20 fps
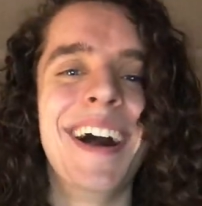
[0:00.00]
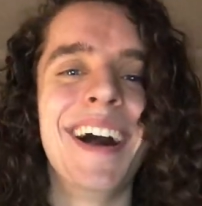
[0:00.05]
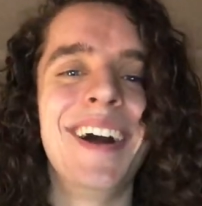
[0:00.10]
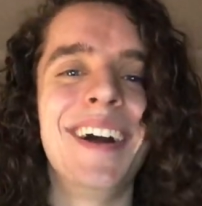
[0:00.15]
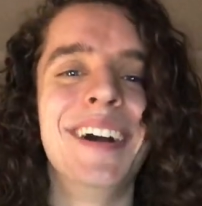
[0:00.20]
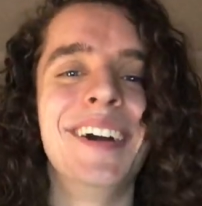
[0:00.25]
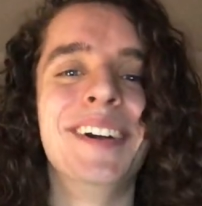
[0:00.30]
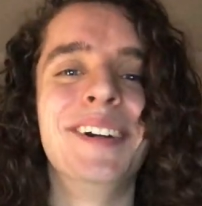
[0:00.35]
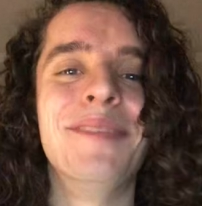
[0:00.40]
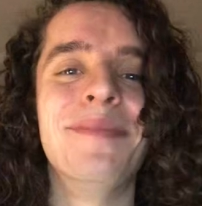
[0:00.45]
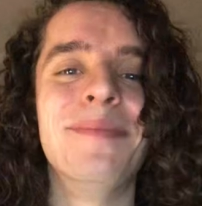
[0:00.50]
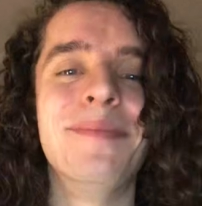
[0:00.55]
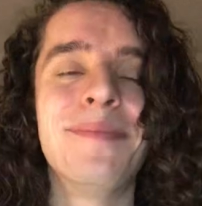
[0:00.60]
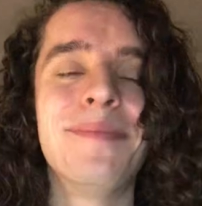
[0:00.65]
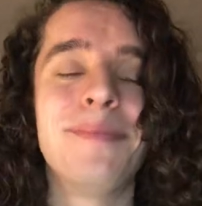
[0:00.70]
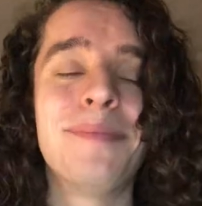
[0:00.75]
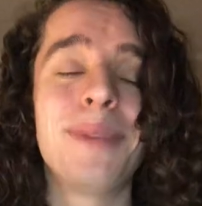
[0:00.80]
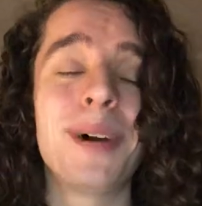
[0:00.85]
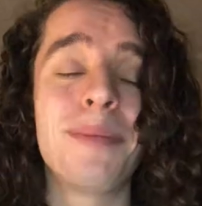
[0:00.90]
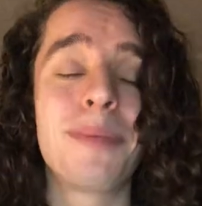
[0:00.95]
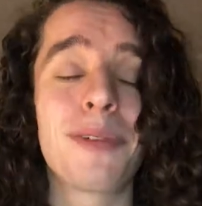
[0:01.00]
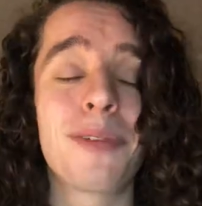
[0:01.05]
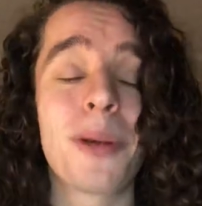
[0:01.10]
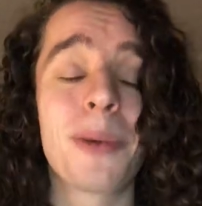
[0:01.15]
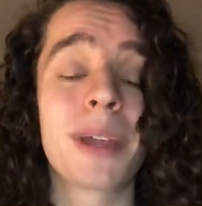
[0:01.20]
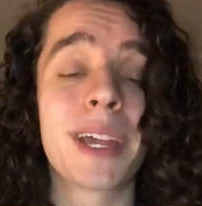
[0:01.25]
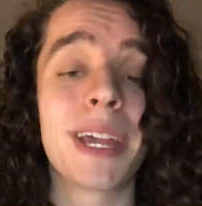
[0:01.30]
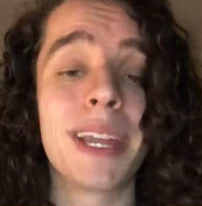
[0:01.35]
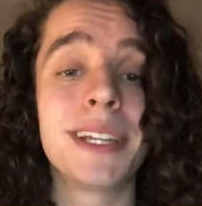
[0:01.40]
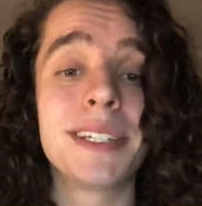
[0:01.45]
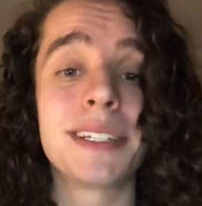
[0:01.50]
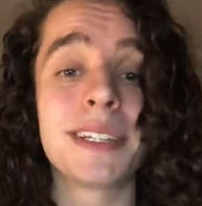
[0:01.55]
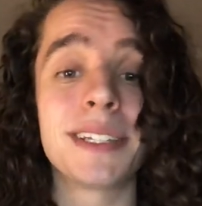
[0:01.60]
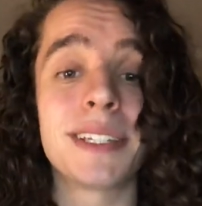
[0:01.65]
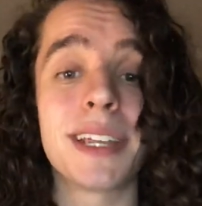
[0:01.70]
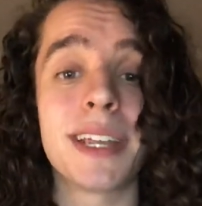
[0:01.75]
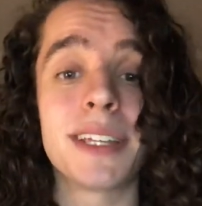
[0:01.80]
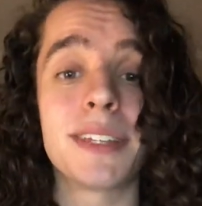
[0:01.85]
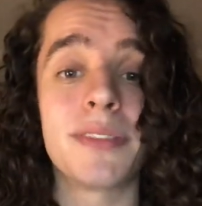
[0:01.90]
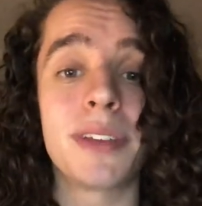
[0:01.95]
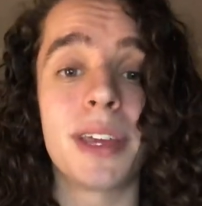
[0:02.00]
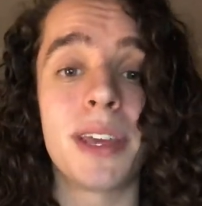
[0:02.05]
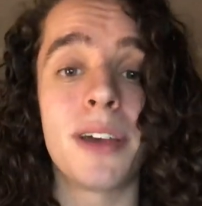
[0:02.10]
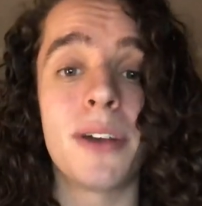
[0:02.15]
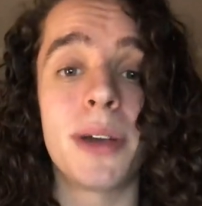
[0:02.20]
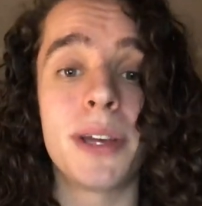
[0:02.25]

But before we get into today's video,